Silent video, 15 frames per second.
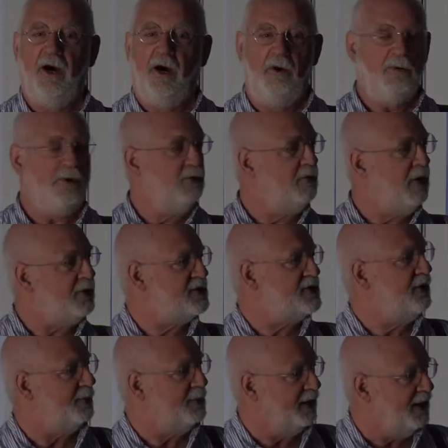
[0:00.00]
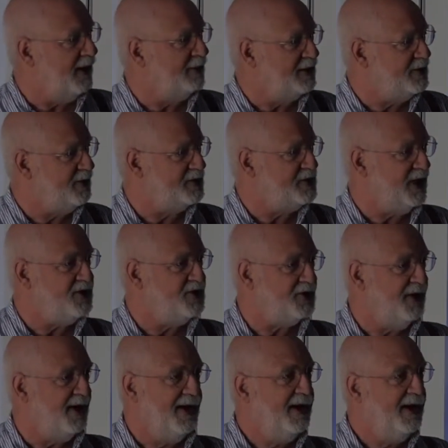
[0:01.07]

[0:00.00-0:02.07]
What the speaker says: oh, you're rather sloppy in coming to attention.